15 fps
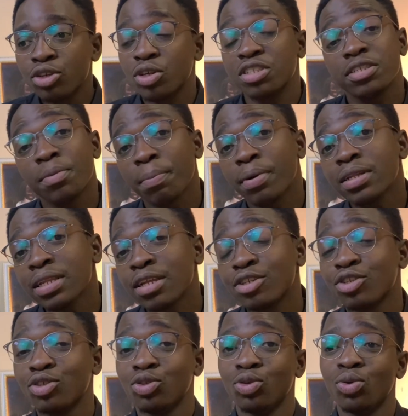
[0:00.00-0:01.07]
So it's
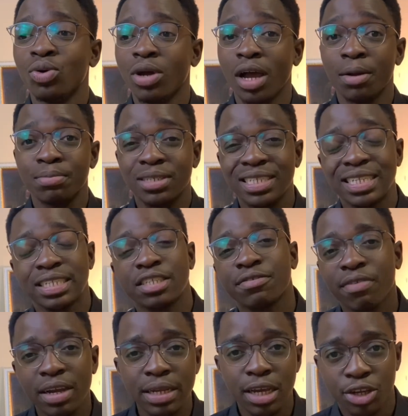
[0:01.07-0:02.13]
important to
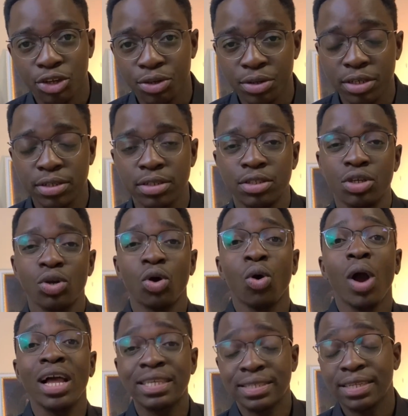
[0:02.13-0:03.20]
satisfy that curiosity
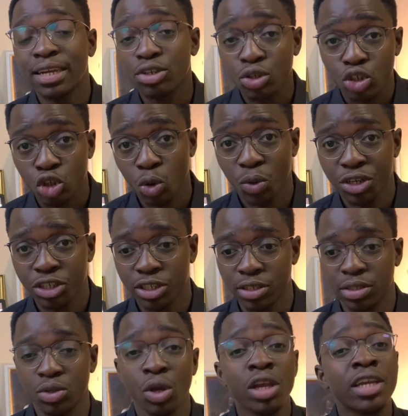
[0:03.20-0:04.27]
or answer those
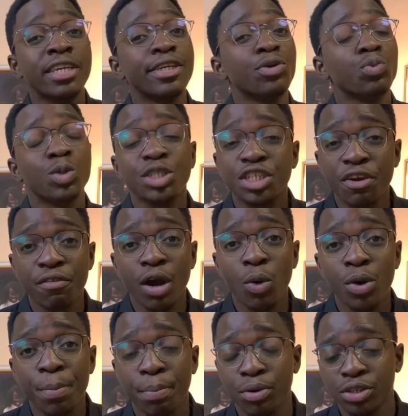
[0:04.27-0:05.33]
questions in
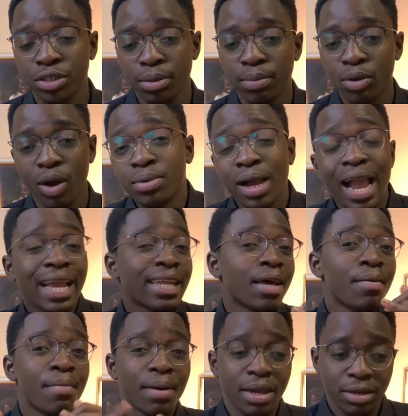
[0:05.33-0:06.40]
whichever way possible,
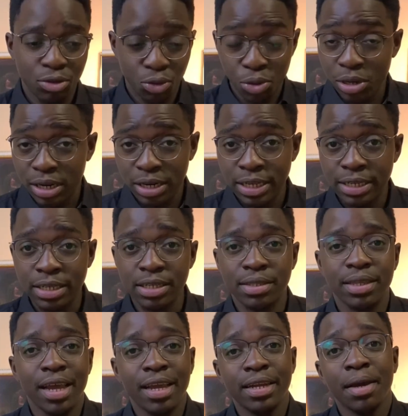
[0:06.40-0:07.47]
either by Googling
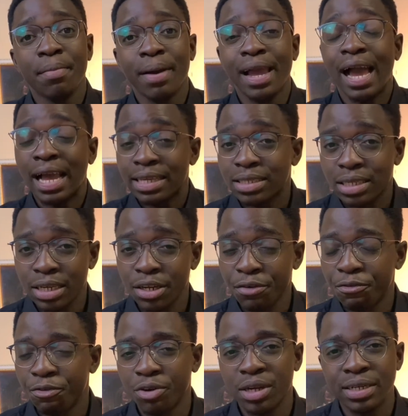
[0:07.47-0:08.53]
it, either by
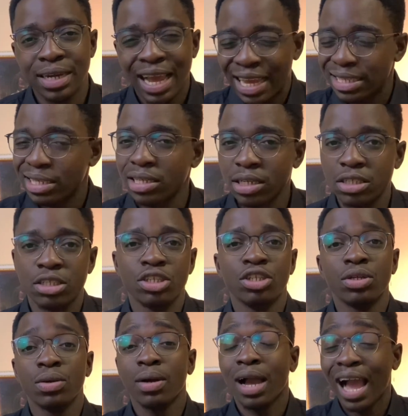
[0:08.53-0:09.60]
asking a friend, asking a
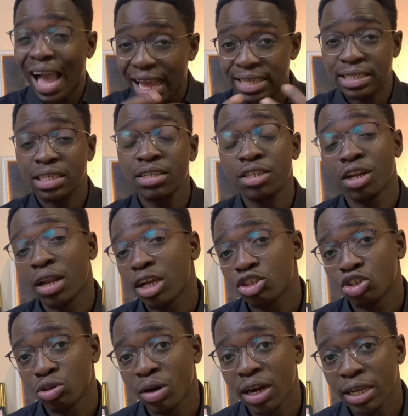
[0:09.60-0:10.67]
senior, asking the
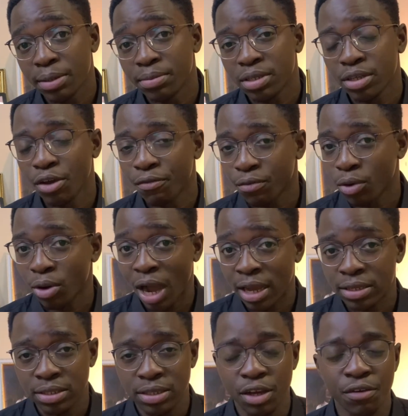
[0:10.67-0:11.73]
lecturer himself or
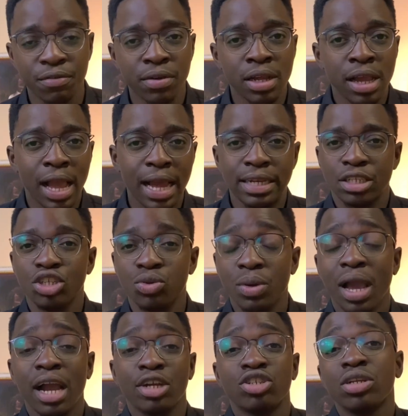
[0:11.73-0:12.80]
herself. And this
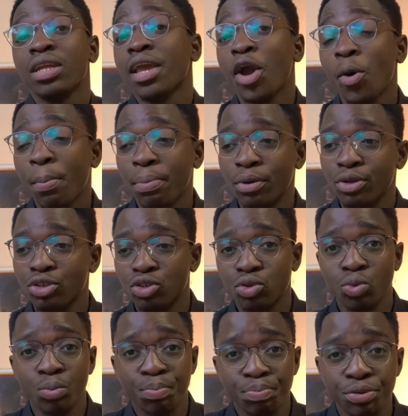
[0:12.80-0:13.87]
will actually help us
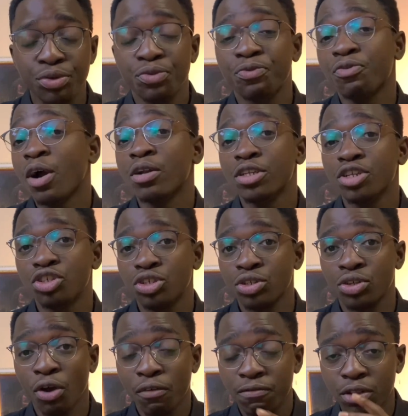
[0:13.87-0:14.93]
to build
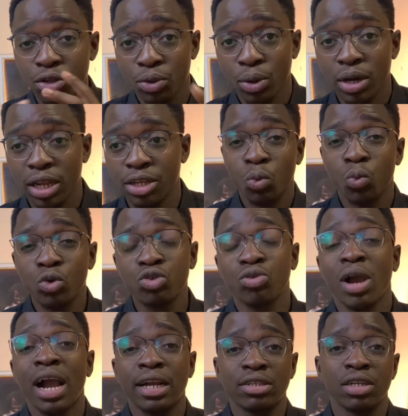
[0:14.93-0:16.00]
foundations of the knowledge,
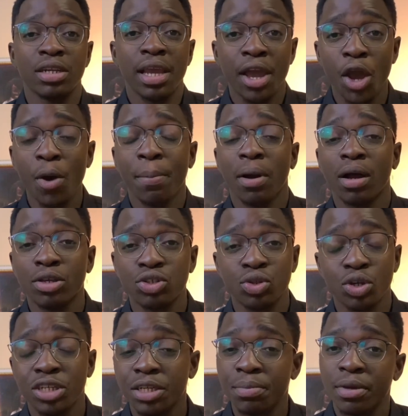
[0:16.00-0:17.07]
which will actually help our
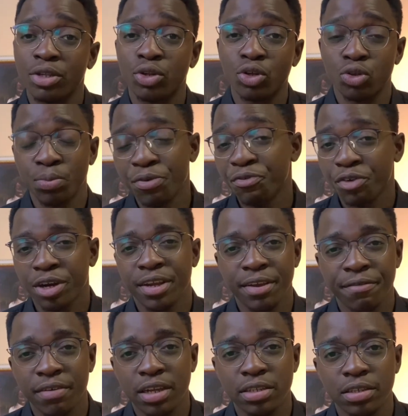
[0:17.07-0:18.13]
study method to be very
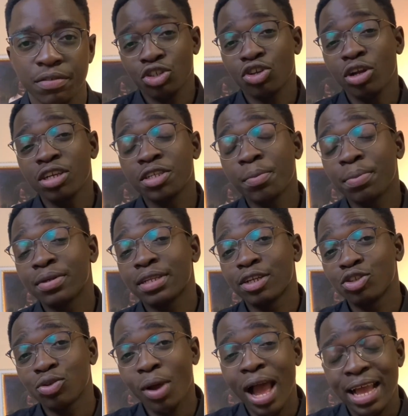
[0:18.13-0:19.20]
effective. It's always
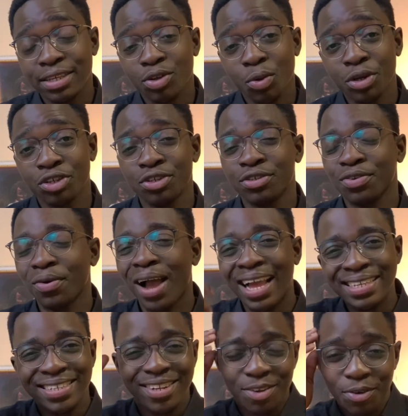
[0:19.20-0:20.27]
important to ask questions
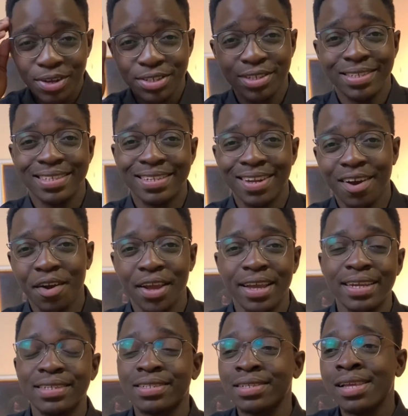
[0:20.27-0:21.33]
or answer the questions in our
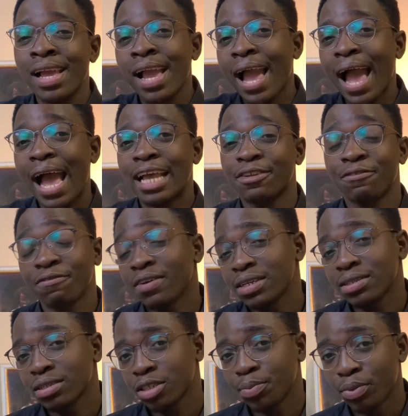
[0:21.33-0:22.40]
head as
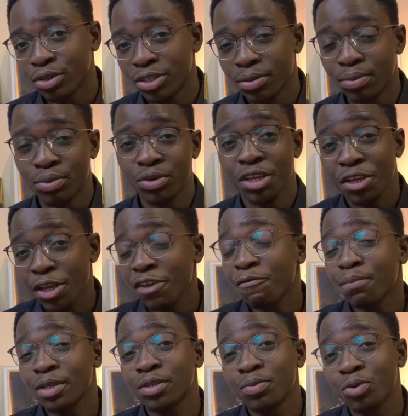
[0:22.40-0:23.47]
fast as possible,
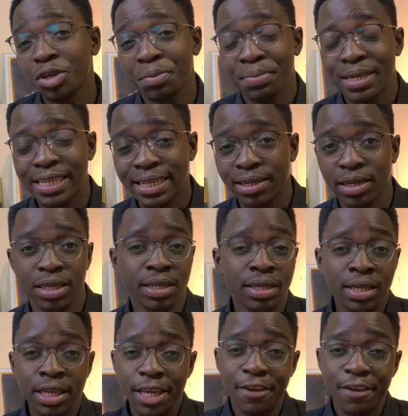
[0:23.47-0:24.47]
if possible immediately.